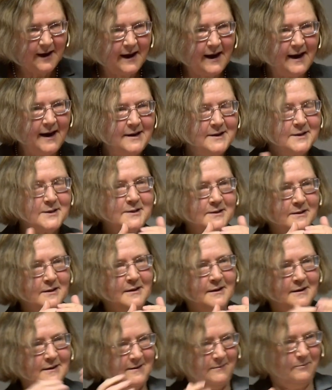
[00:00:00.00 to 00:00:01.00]
as
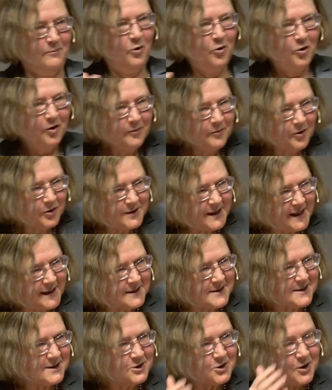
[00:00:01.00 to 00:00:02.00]
more and more
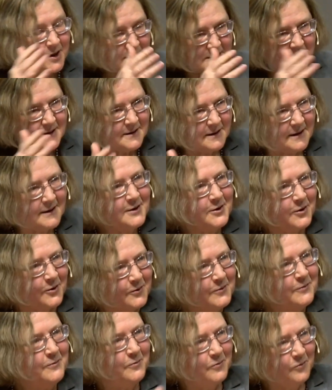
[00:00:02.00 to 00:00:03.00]
data suggest,
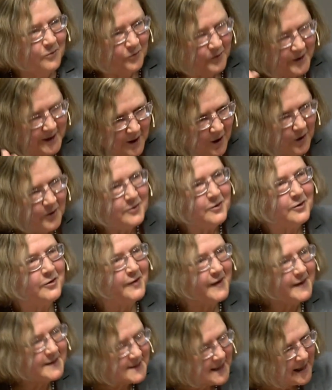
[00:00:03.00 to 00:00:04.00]
we know that
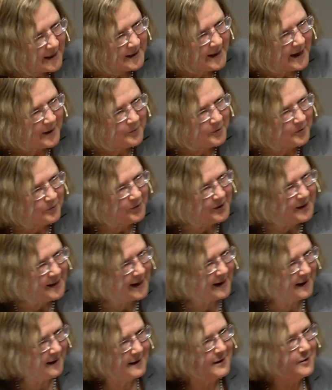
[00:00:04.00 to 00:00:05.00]
things that happen
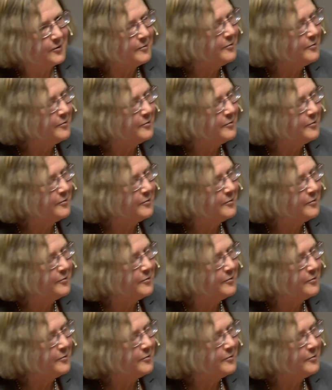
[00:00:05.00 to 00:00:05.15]
prenatally